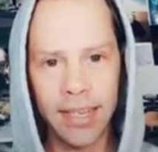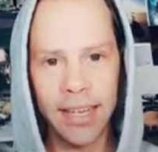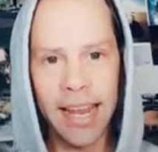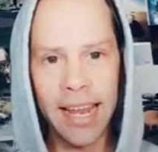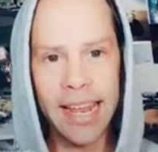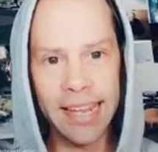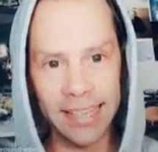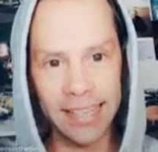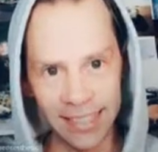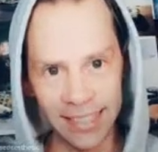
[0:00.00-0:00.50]

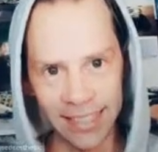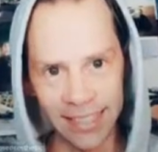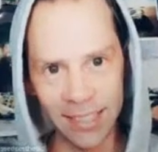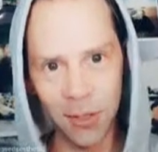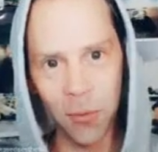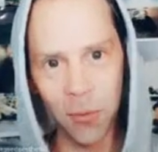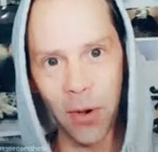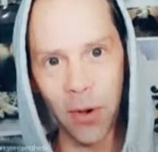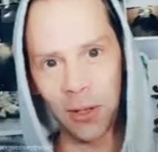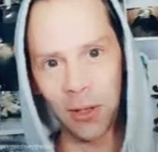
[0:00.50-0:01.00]

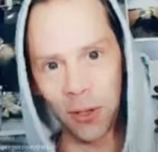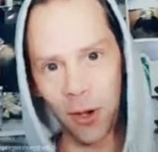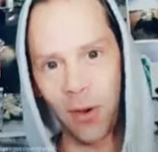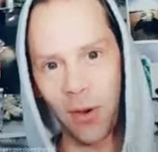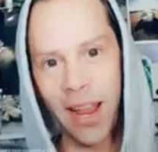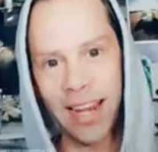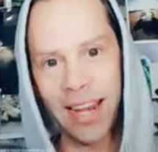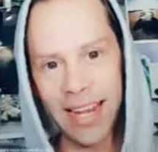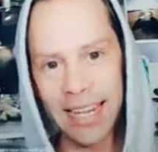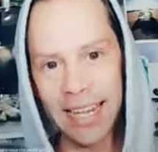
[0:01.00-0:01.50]
is what will
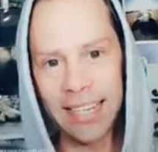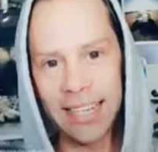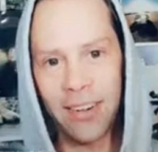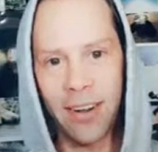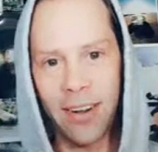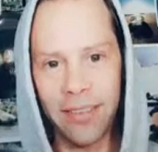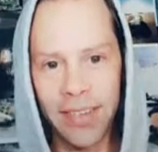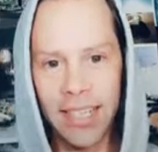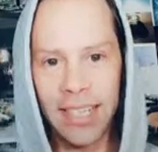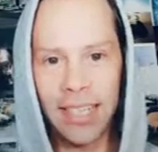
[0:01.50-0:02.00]
create
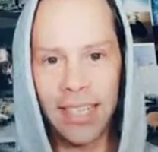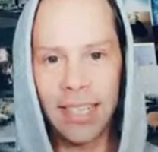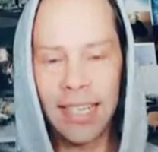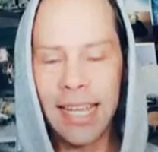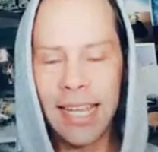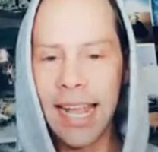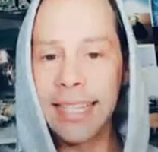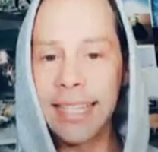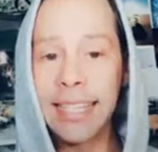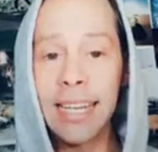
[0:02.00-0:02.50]
anti-gravity.
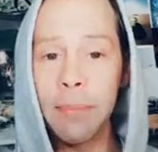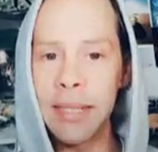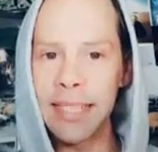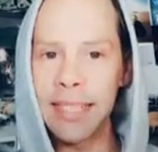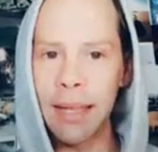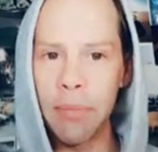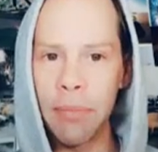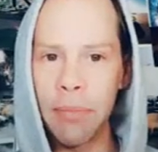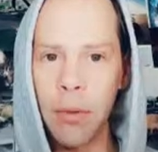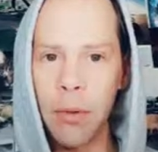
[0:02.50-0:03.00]
It's going to be
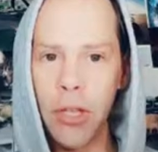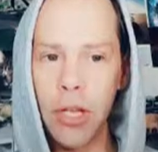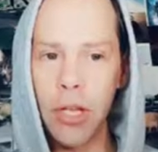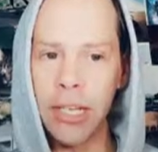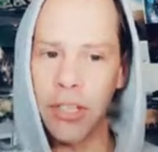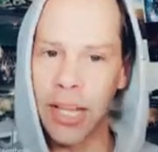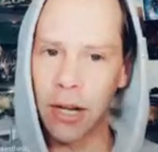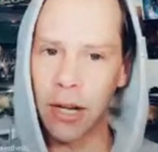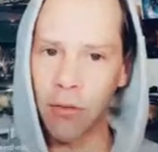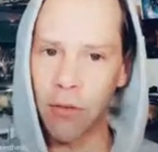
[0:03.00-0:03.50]
something where you
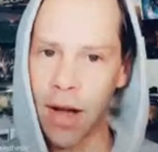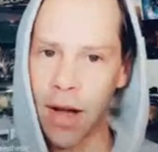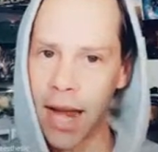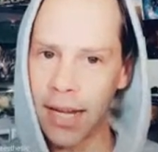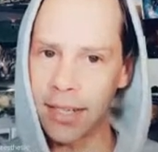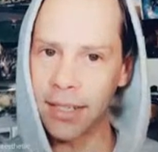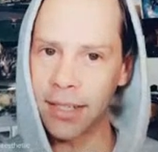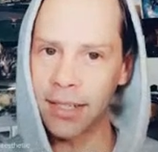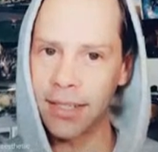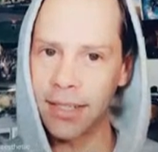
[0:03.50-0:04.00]
just get it
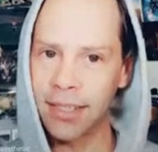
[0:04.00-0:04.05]
right.